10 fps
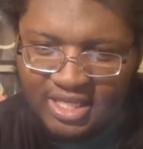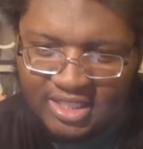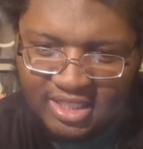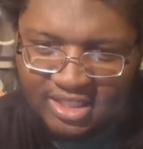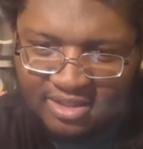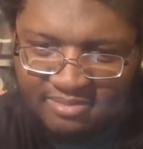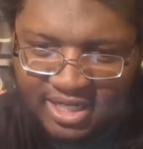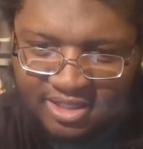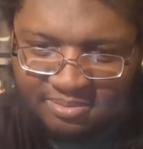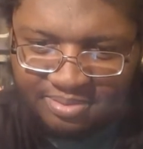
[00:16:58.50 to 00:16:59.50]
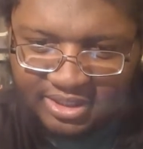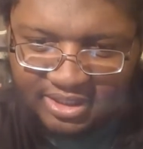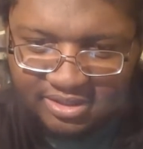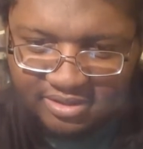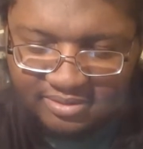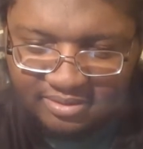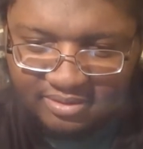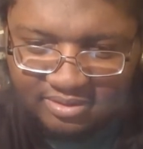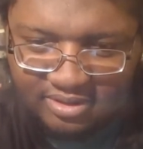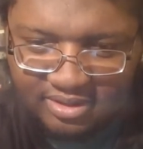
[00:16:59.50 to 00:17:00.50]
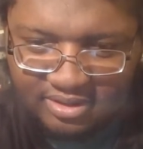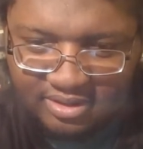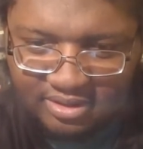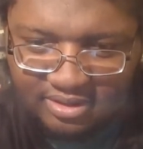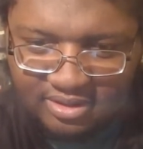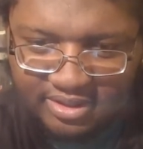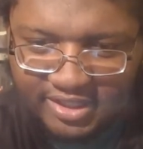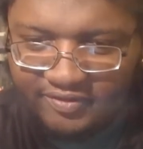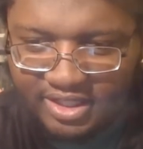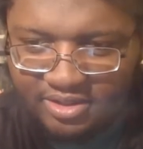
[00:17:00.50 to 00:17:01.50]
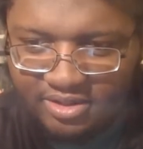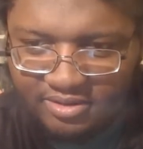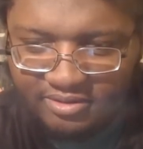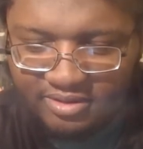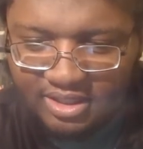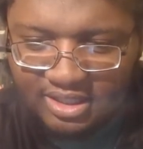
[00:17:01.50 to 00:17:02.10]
This is somebody completely new. Yeah. Even the dude.